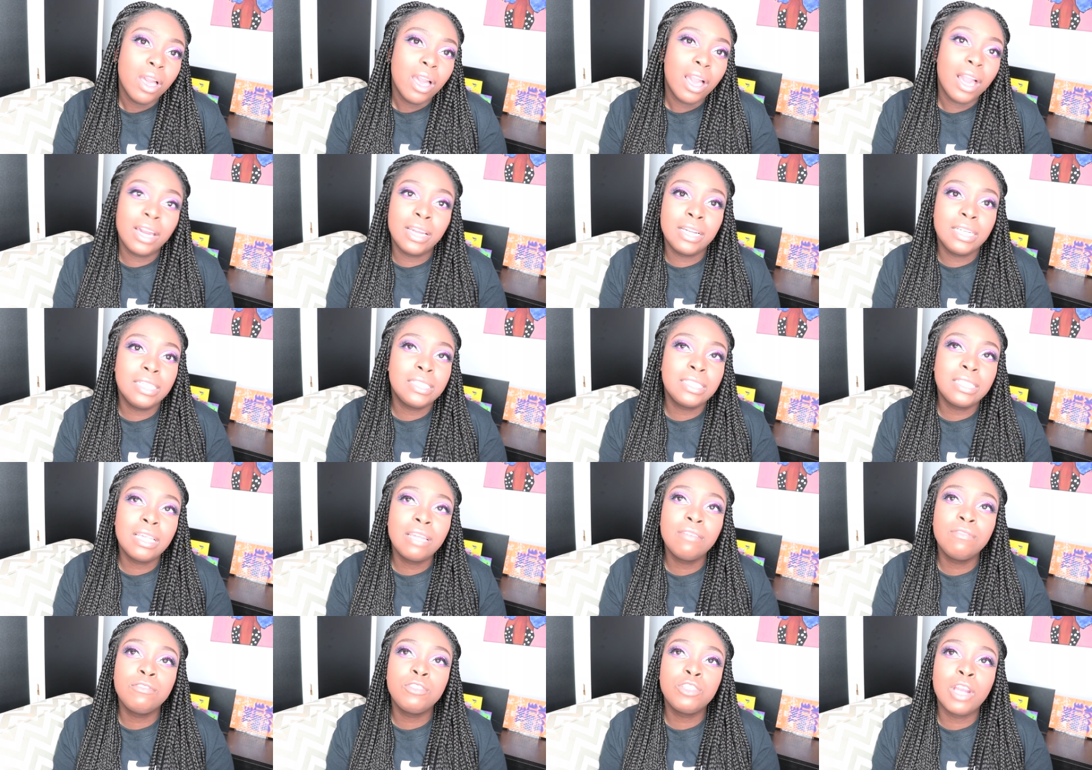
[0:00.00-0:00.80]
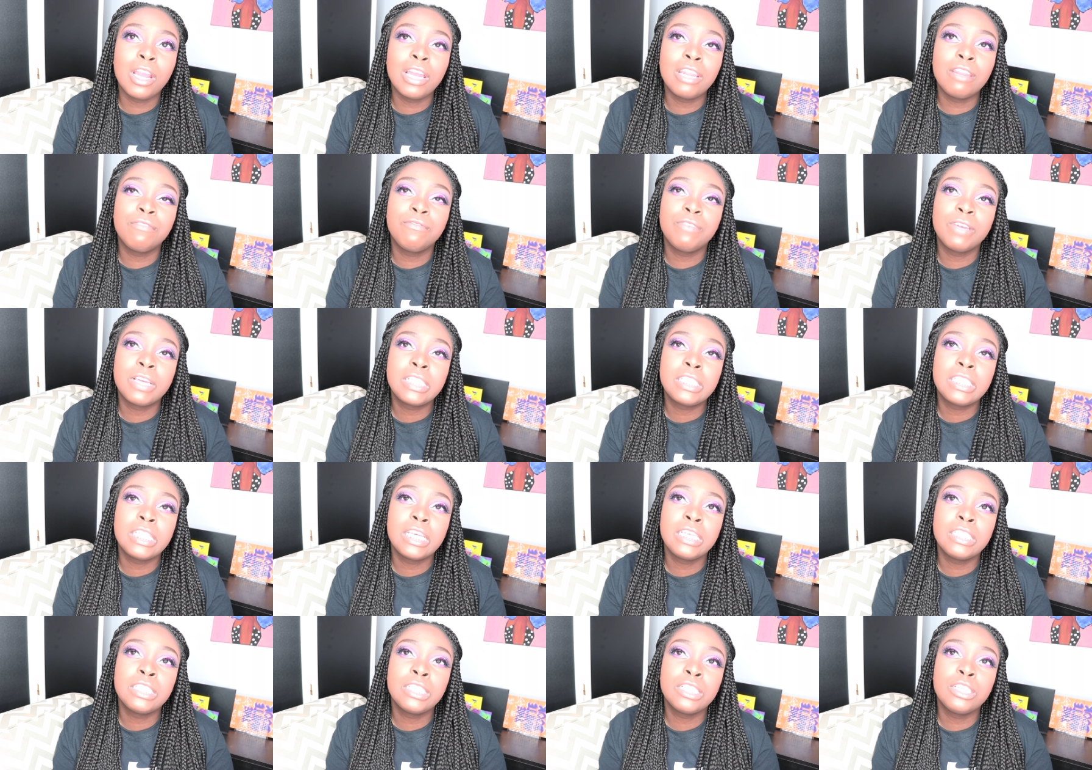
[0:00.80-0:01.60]
And instead of trying to fix
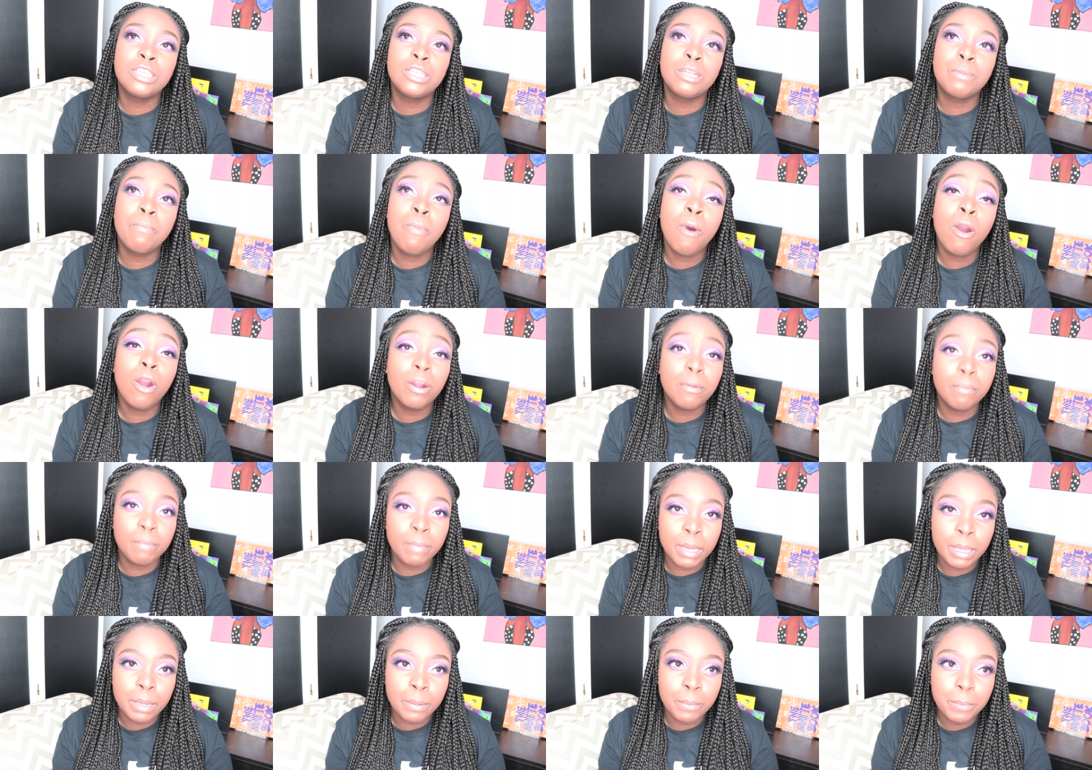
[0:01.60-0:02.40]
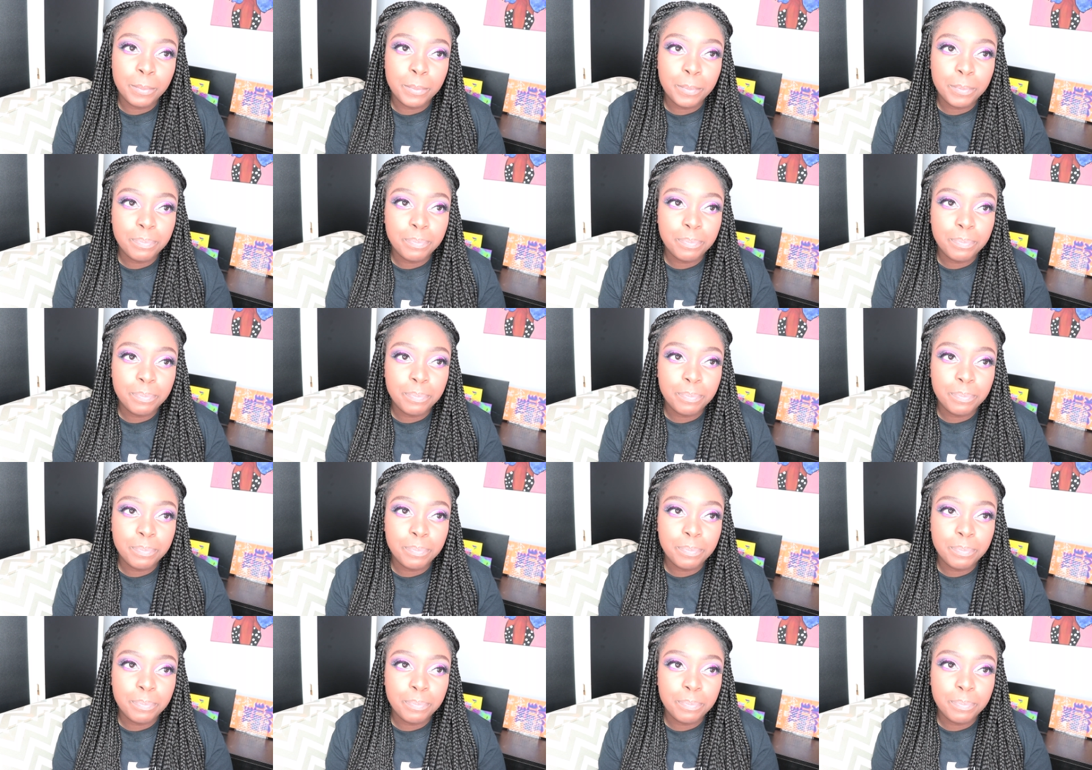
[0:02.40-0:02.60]
things in the department,